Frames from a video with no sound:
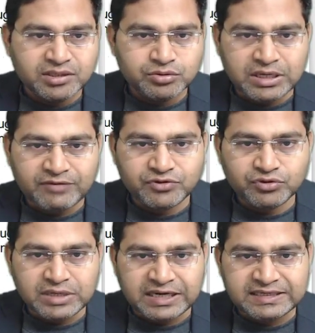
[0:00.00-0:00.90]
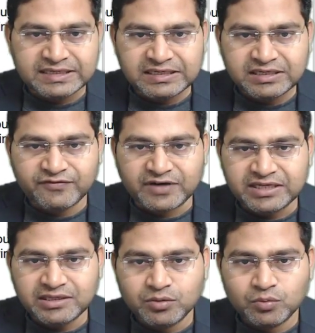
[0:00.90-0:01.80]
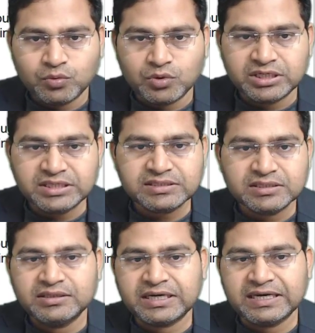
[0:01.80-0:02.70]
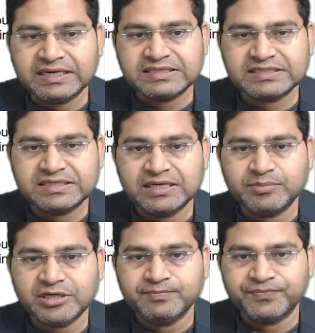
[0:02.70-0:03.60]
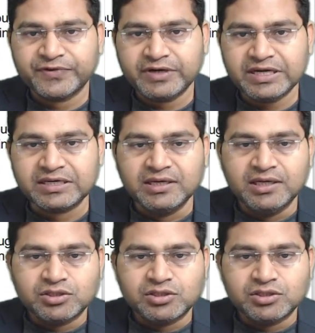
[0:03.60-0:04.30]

you have to identify what is the correct statement, right?